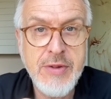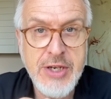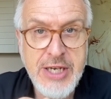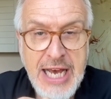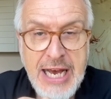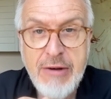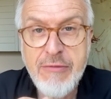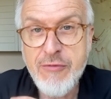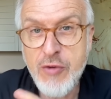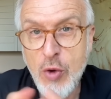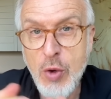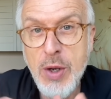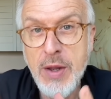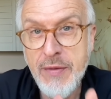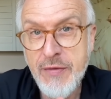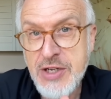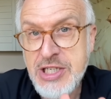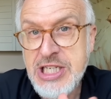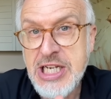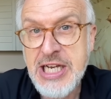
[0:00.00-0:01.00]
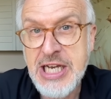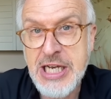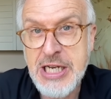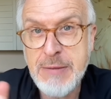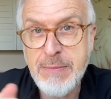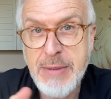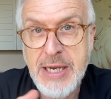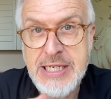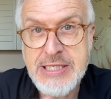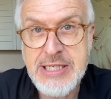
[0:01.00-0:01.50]
the downfall of the
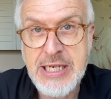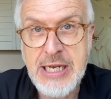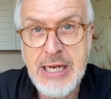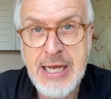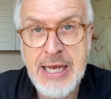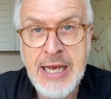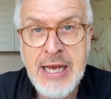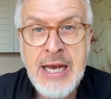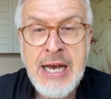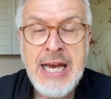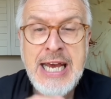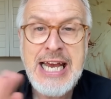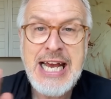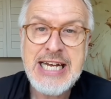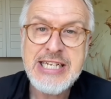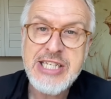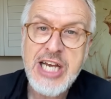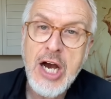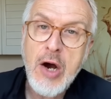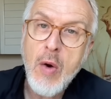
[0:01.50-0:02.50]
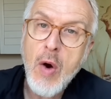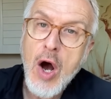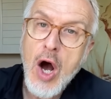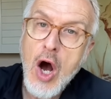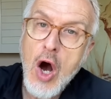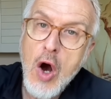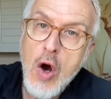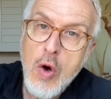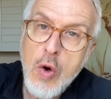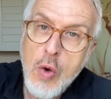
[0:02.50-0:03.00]
ticket, basically. He had to go
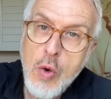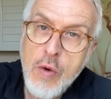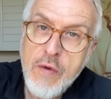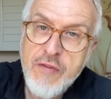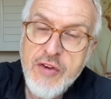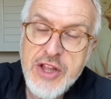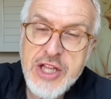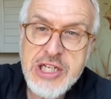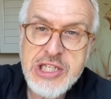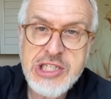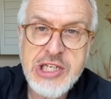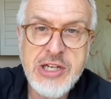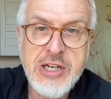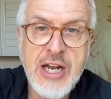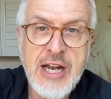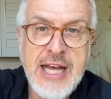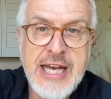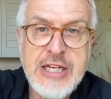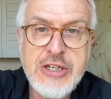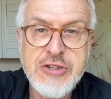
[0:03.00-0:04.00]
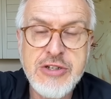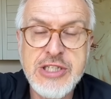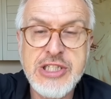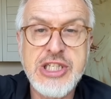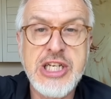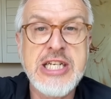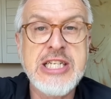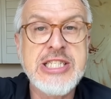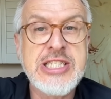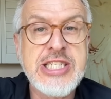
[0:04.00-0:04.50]
over the tunnel entrance and